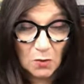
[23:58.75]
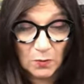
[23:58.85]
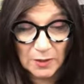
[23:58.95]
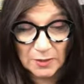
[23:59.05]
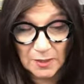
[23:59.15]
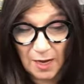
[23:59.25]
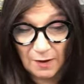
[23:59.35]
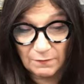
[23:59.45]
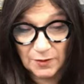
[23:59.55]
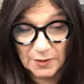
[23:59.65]
We didn't
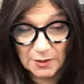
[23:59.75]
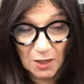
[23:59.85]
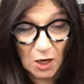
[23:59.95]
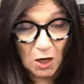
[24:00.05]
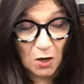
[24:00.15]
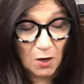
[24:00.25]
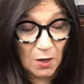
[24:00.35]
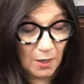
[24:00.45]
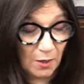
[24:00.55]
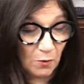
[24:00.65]
have this
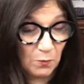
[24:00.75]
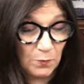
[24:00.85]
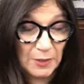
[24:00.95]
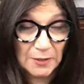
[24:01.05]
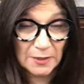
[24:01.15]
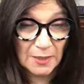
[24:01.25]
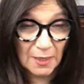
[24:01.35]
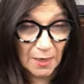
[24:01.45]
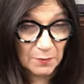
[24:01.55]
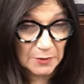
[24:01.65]
uh, obesity
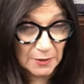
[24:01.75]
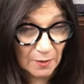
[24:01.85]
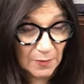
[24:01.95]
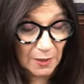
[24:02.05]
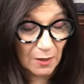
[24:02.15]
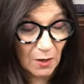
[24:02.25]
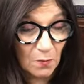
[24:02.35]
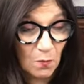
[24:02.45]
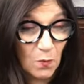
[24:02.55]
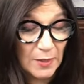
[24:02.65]
epidemic.
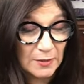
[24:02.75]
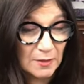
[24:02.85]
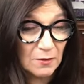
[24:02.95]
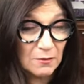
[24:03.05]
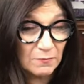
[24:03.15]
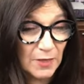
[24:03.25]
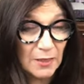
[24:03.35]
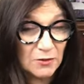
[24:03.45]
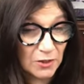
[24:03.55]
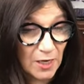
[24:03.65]
And when did all of
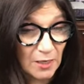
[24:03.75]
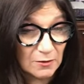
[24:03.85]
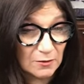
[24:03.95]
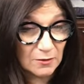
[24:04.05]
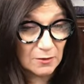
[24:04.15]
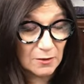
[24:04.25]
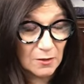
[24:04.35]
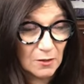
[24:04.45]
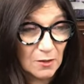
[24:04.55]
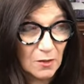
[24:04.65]
that change?
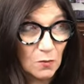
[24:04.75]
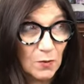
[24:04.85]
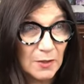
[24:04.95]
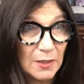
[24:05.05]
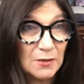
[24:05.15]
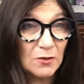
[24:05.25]
when they